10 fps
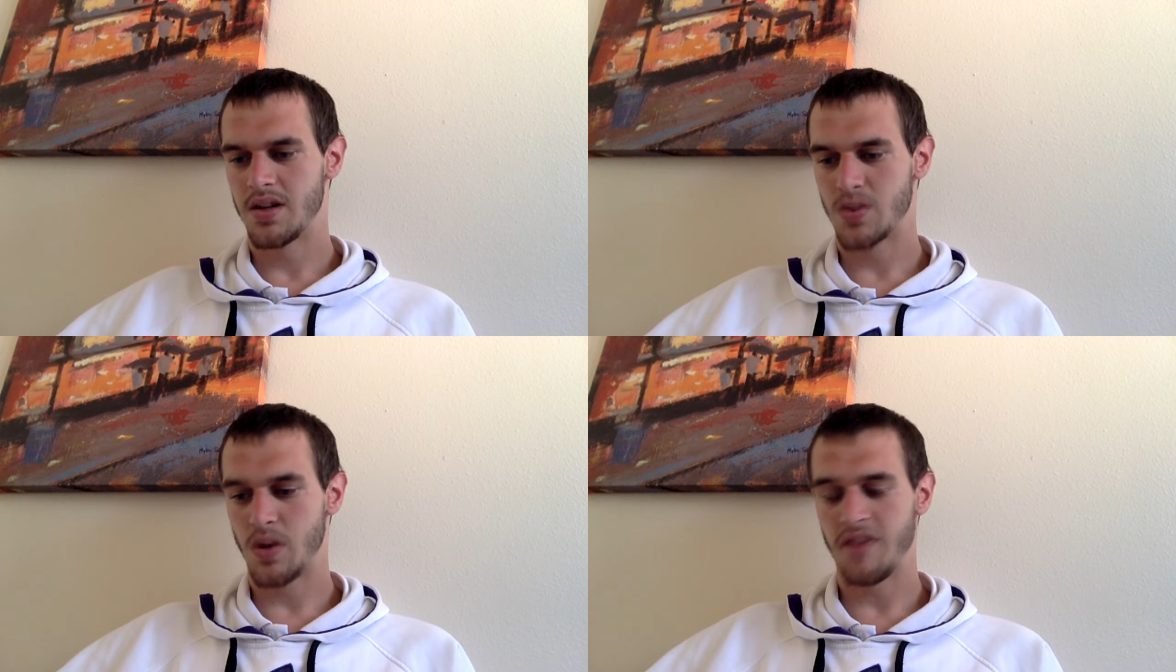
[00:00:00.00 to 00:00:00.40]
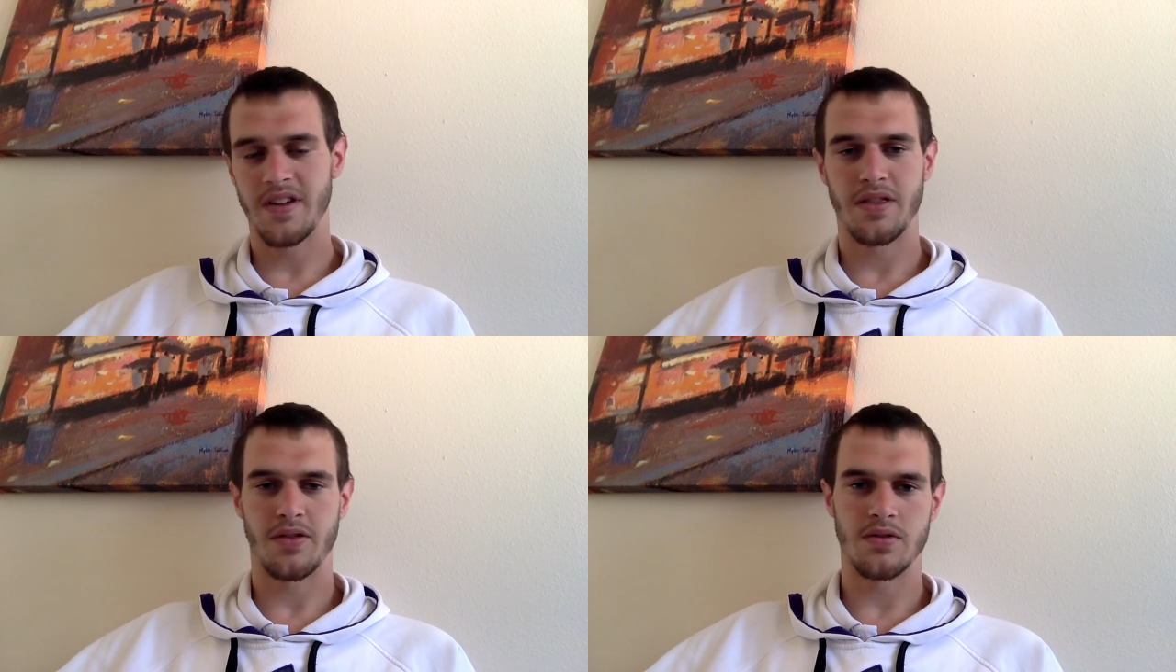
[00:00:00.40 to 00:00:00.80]

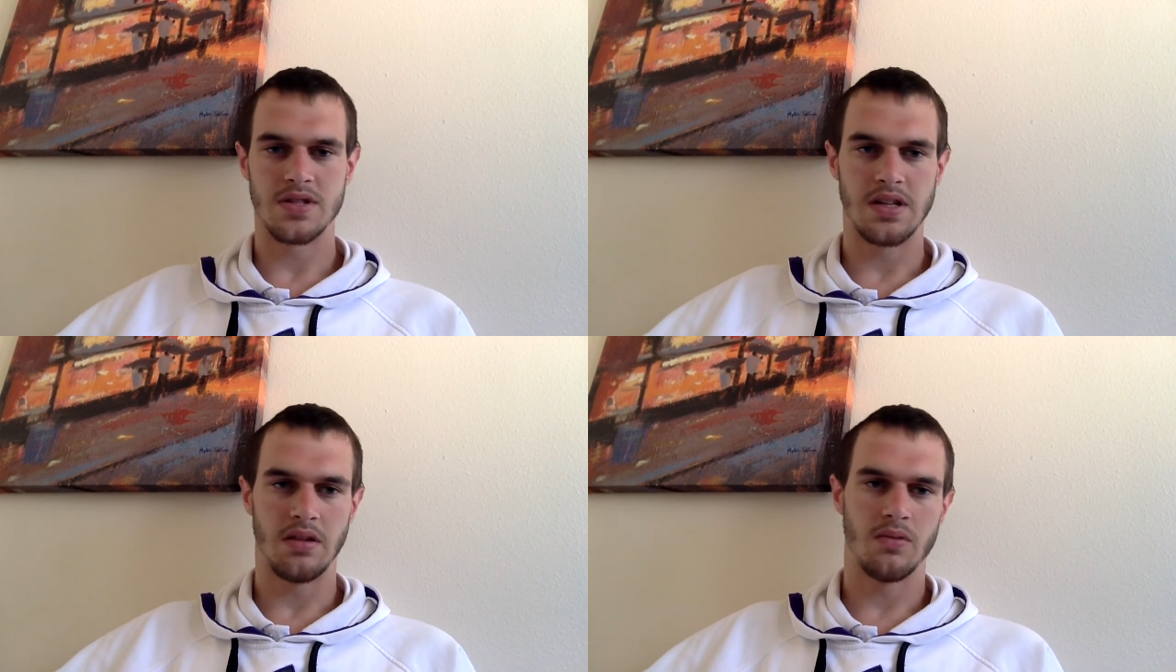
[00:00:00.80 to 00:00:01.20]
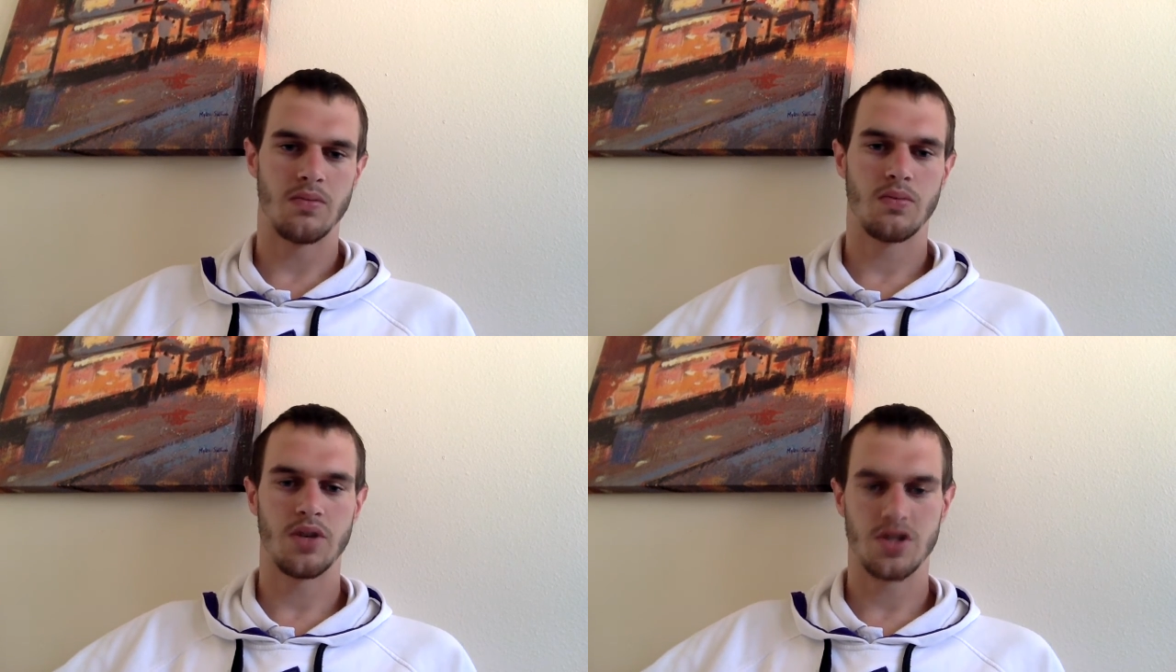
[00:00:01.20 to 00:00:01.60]
12 and
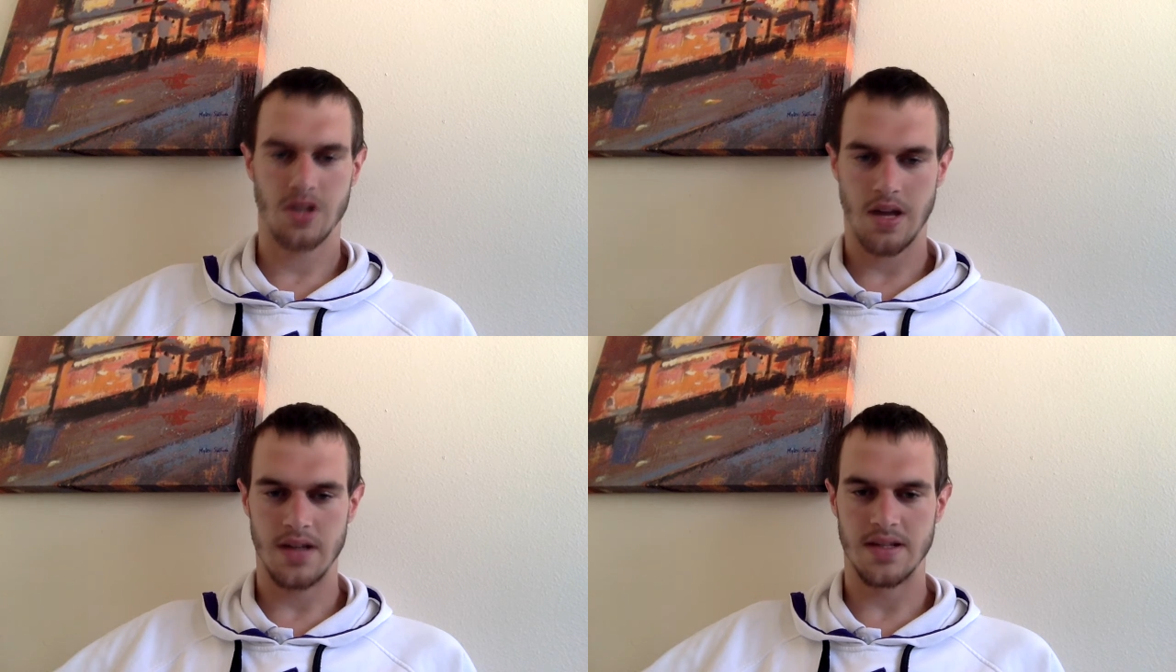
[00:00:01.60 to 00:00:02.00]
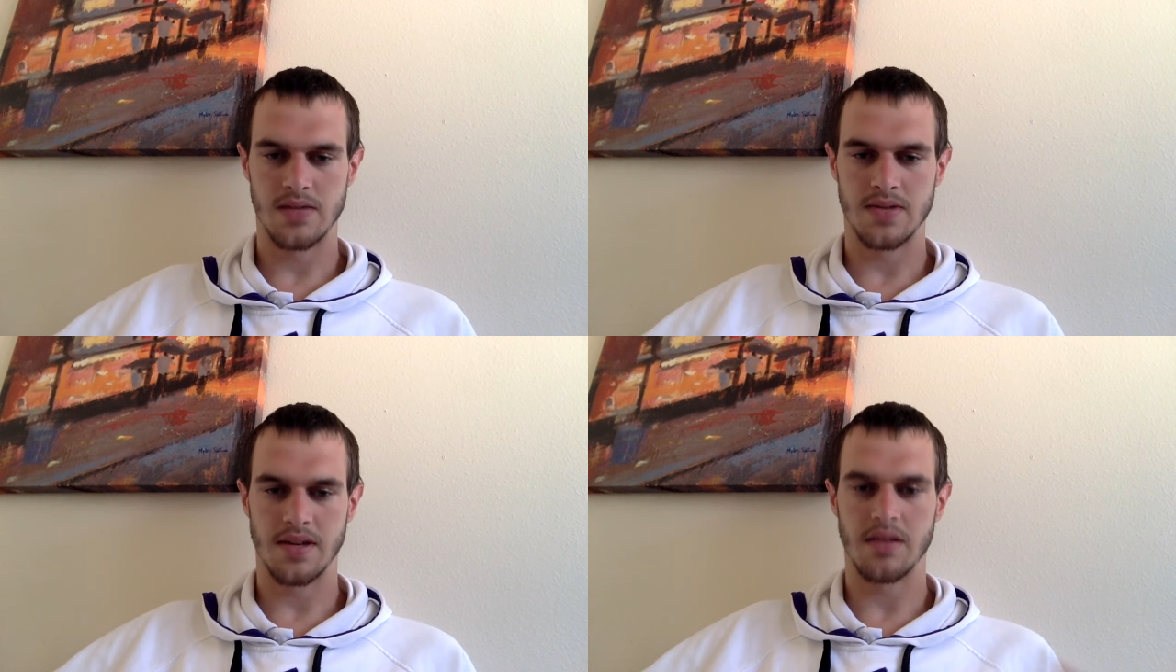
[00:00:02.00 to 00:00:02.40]
13, which kind of
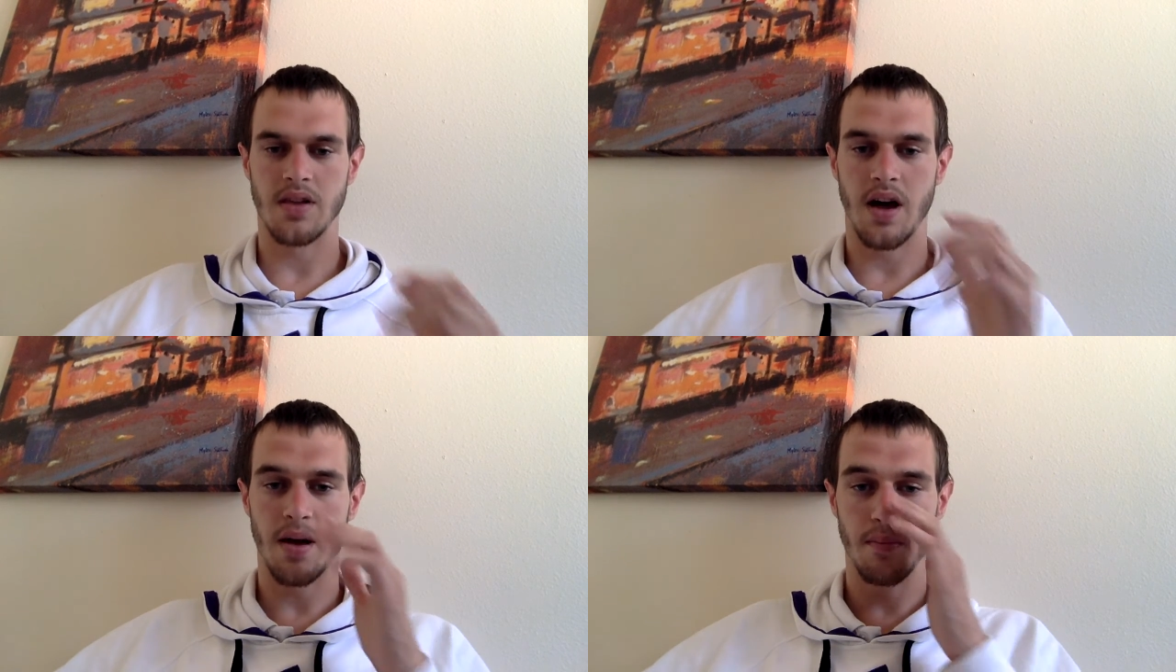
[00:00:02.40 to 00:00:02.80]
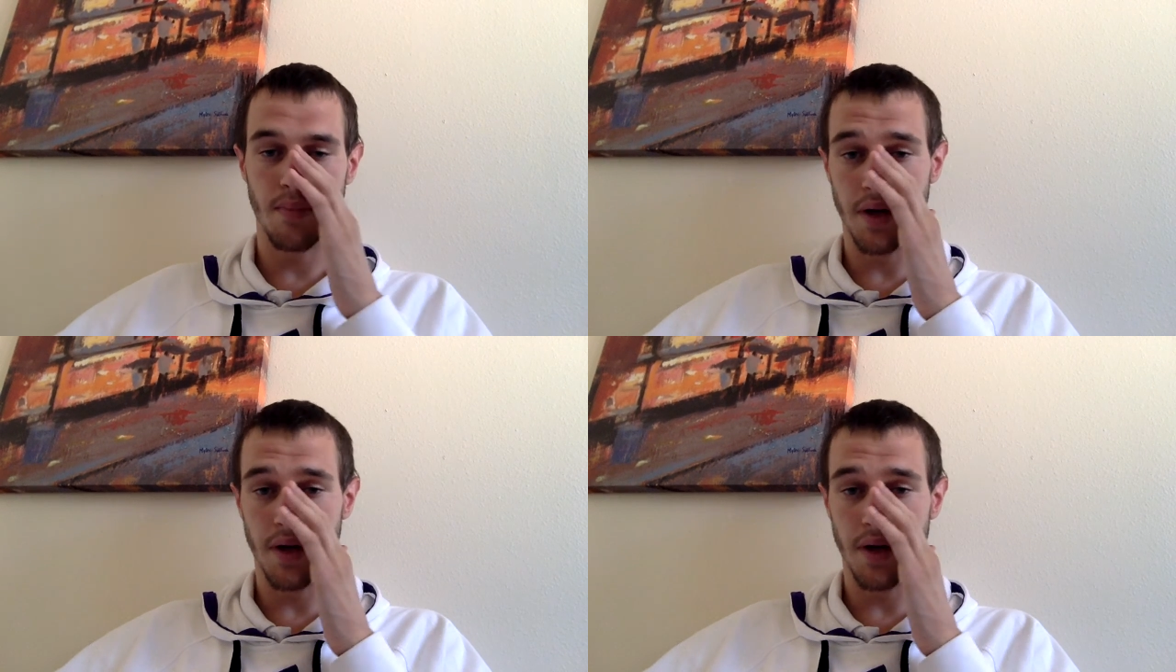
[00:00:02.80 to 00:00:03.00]
sounds like a lot,